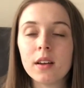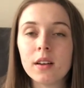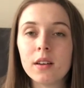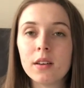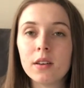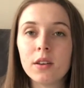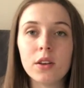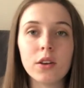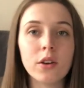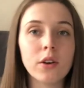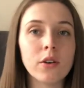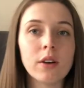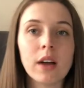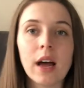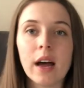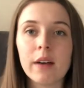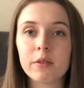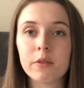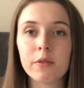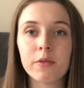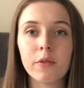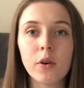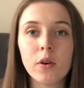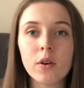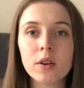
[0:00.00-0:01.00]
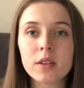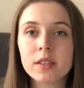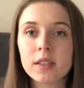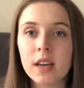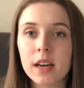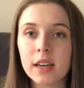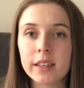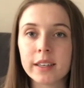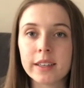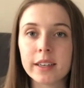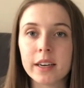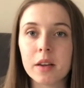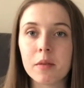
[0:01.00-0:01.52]
you don't have to focus
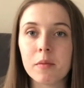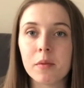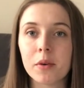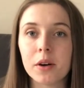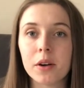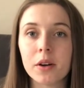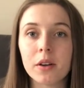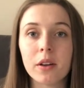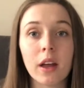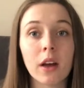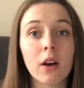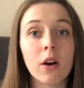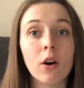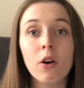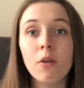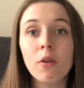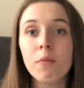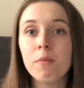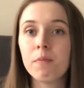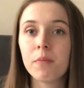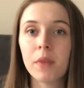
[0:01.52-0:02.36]
on it anymore. You're like, oh,